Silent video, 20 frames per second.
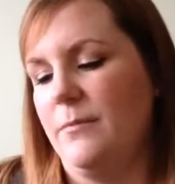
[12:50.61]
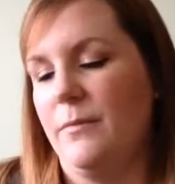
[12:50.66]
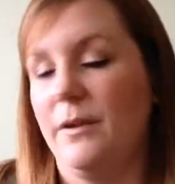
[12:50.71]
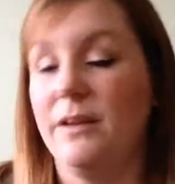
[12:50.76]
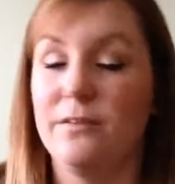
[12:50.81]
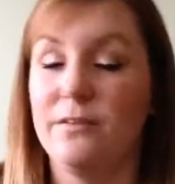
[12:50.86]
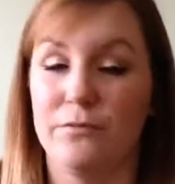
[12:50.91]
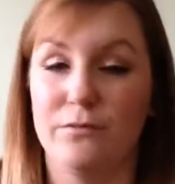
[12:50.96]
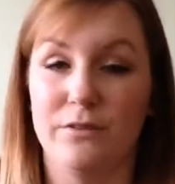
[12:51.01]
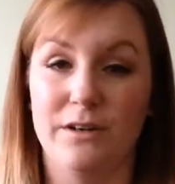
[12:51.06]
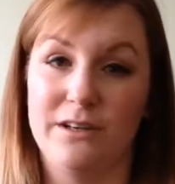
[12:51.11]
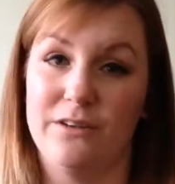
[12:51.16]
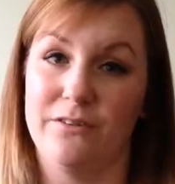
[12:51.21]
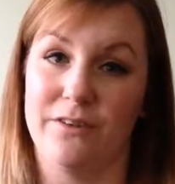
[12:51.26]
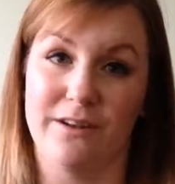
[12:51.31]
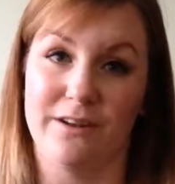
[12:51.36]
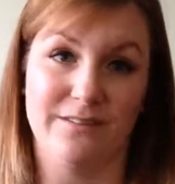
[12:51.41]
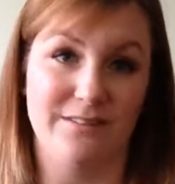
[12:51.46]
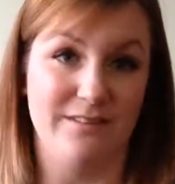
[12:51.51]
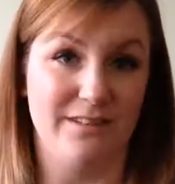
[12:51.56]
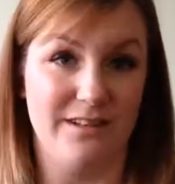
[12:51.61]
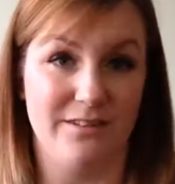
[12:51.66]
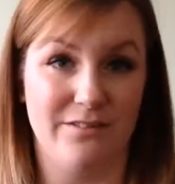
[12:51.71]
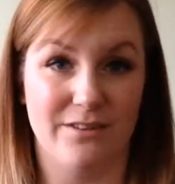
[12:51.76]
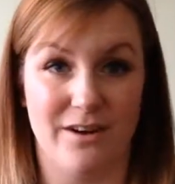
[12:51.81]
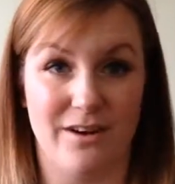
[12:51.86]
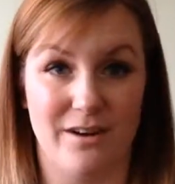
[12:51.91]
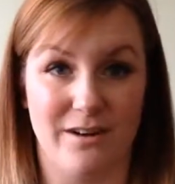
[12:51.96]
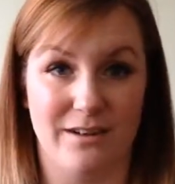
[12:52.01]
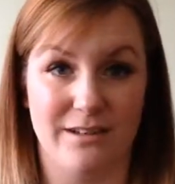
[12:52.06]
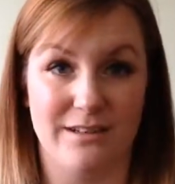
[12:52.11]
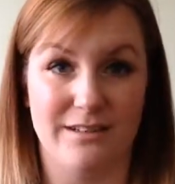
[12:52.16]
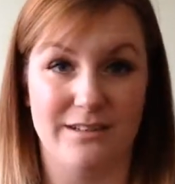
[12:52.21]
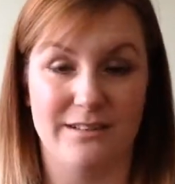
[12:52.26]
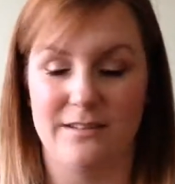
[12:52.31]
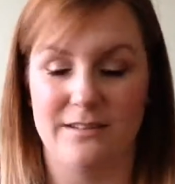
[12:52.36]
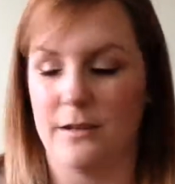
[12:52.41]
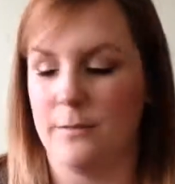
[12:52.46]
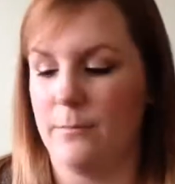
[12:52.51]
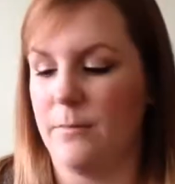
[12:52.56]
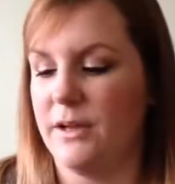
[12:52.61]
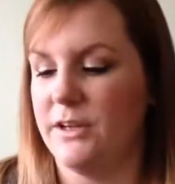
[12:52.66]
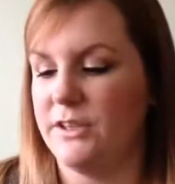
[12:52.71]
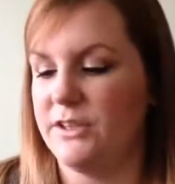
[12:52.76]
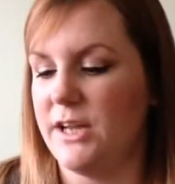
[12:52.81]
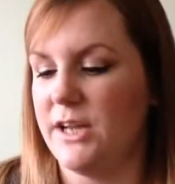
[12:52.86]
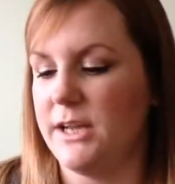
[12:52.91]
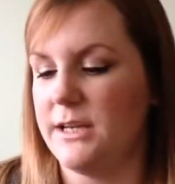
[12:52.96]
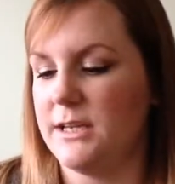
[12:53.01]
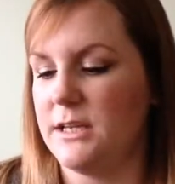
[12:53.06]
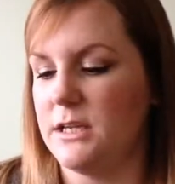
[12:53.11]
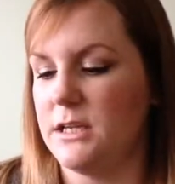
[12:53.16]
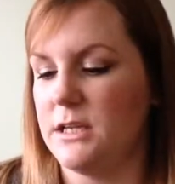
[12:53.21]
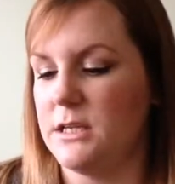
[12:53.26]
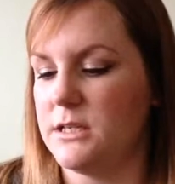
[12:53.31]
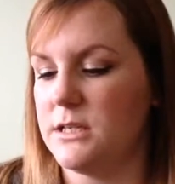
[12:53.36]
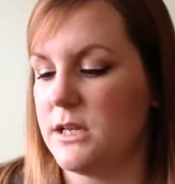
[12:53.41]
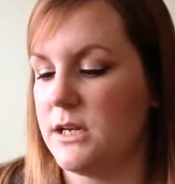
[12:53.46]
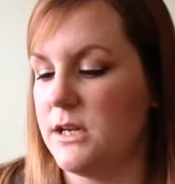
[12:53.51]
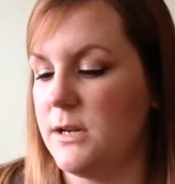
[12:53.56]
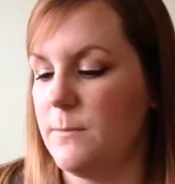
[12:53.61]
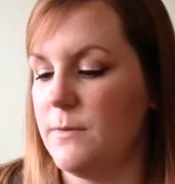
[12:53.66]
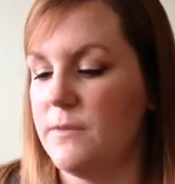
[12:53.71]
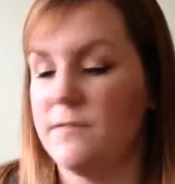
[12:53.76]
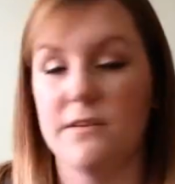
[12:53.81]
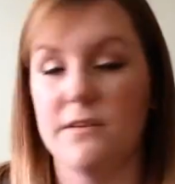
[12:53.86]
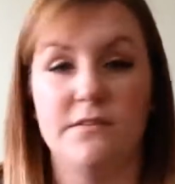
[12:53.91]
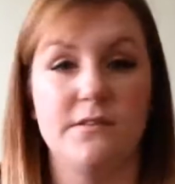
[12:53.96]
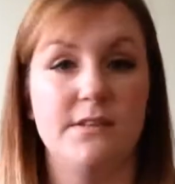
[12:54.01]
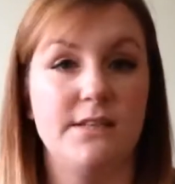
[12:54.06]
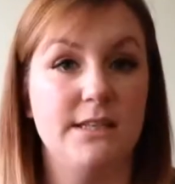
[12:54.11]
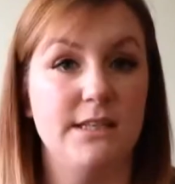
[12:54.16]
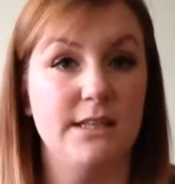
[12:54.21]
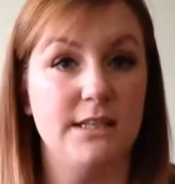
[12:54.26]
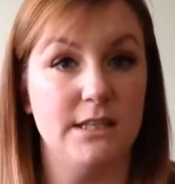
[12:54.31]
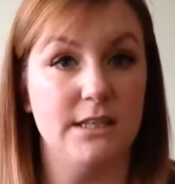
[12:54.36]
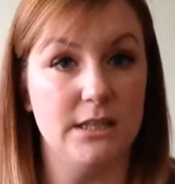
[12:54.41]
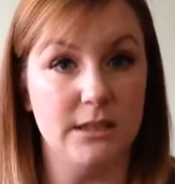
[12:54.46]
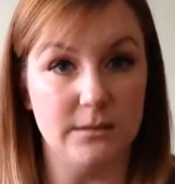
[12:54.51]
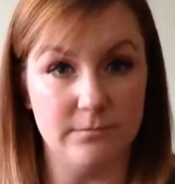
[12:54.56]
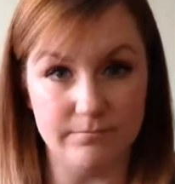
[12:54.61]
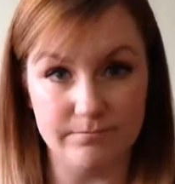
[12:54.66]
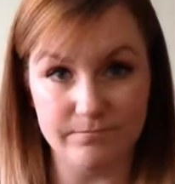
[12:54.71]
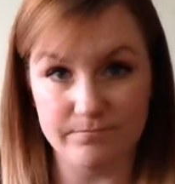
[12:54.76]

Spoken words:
it's a really great concealer regardless, and my shade is number 15,